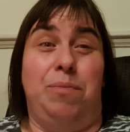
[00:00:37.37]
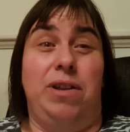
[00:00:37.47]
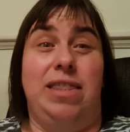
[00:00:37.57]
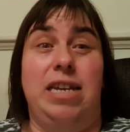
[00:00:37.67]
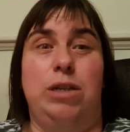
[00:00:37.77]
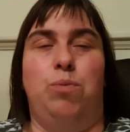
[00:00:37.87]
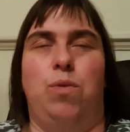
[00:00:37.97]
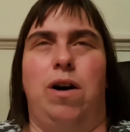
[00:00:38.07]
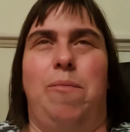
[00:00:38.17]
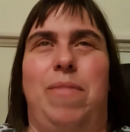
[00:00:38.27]
but this
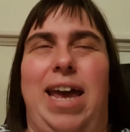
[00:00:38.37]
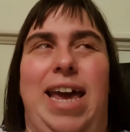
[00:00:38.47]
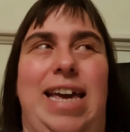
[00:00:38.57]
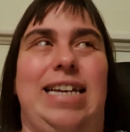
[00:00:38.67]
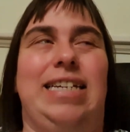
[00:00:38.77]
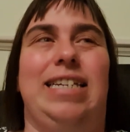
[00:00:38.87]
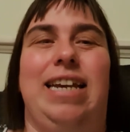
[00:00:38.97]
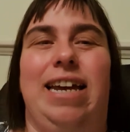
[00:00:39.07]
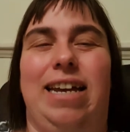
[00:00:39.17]
one is